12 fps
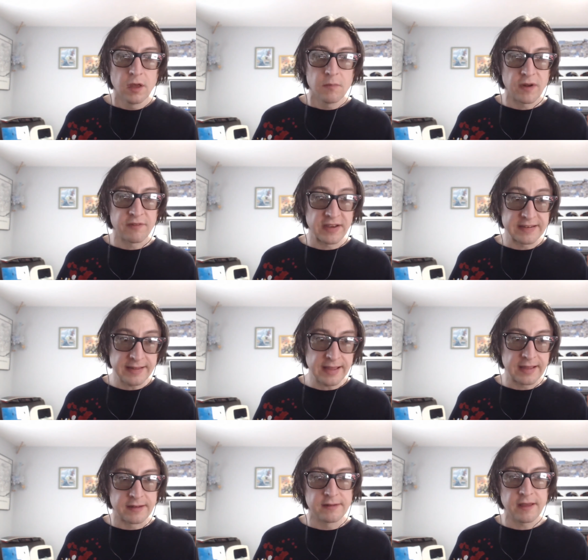but if I
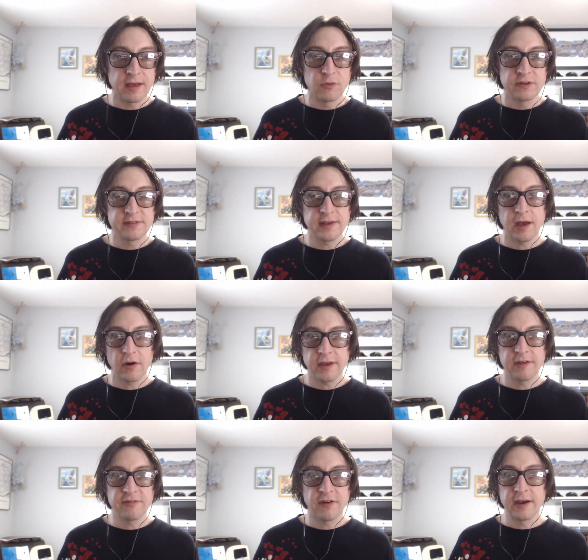did, it would say,
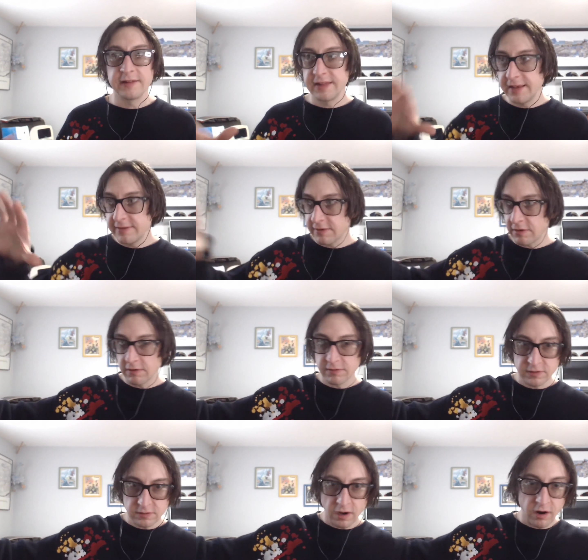okay, fine, these are
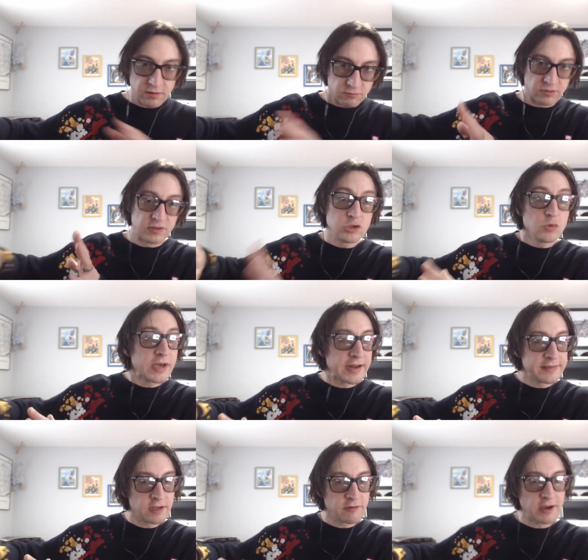aren't really doing
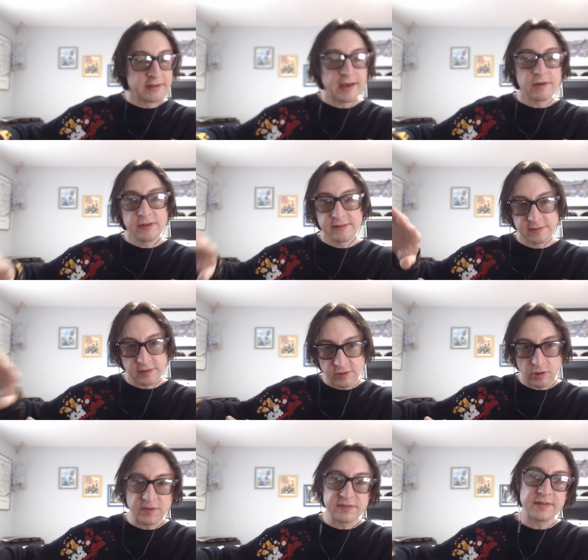anything right now. This is a
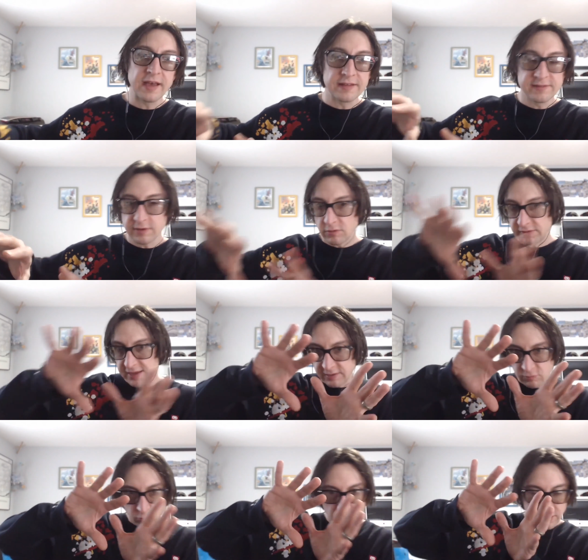thermostat. So like
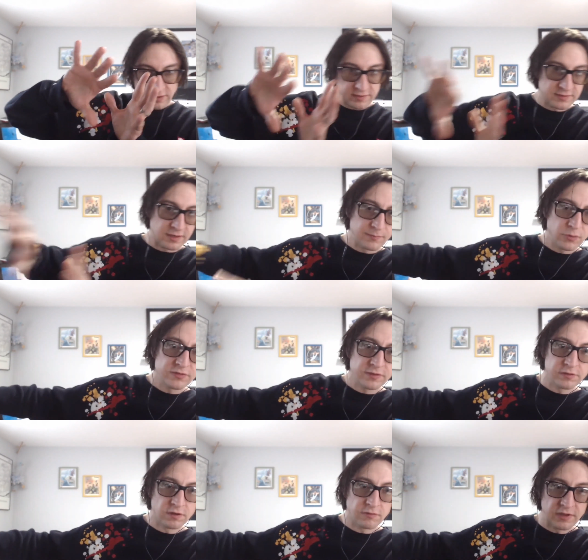we're gonna it's gonna put
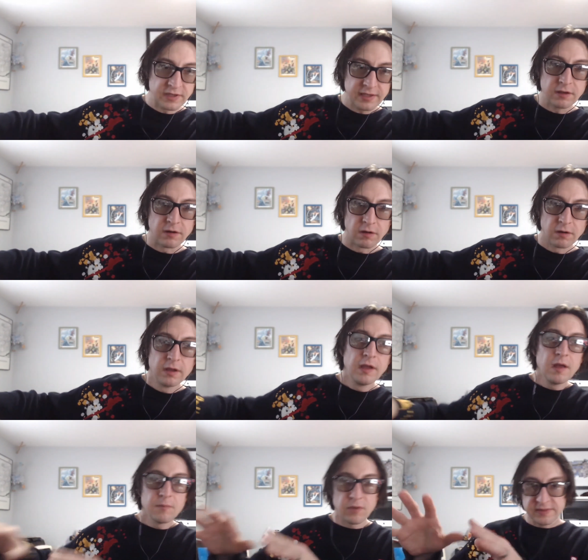those over here,
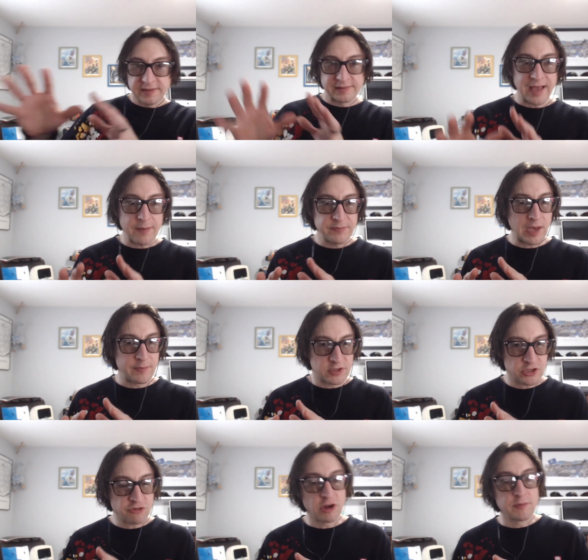but this laptop is
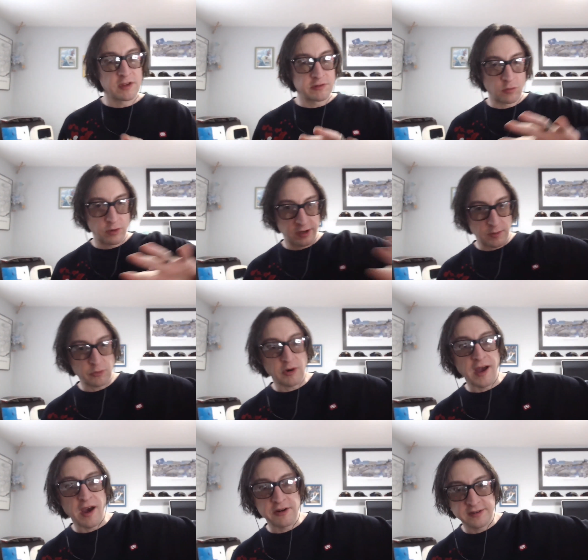streaming, so we're gonna
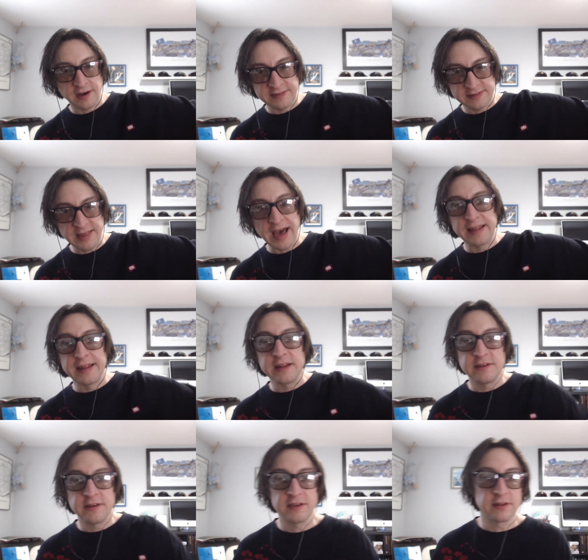prioritize that. And
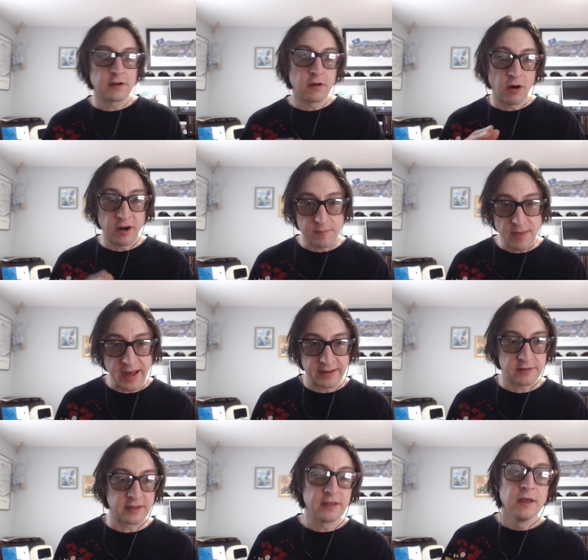it does it
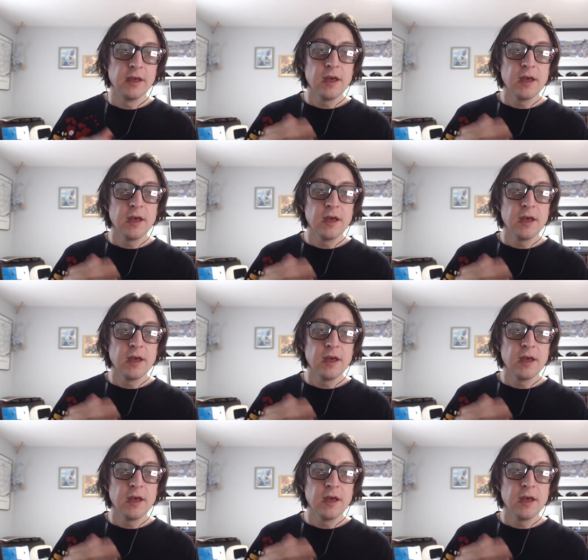automatically